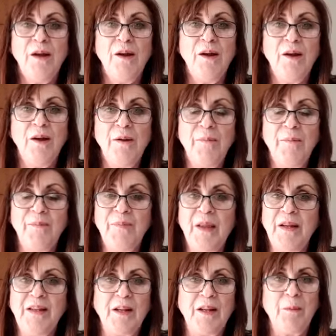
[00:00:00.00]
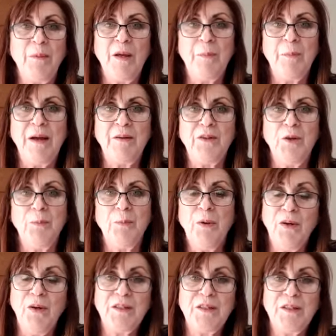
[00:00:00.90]
a little bit about you
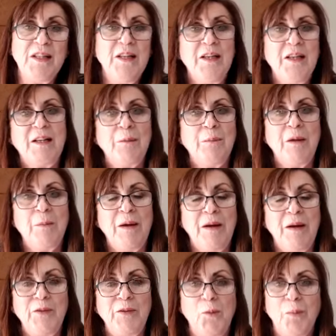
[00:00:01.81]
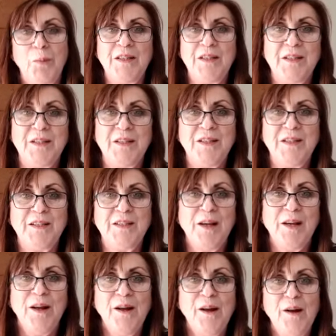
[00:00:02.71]
personally, a little bit about your
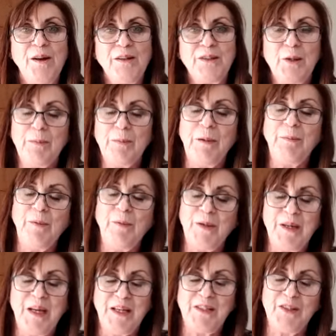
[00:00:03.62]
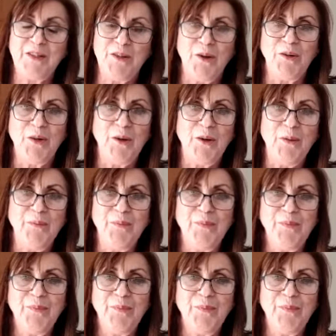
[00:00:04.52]
business, so people can get to know you.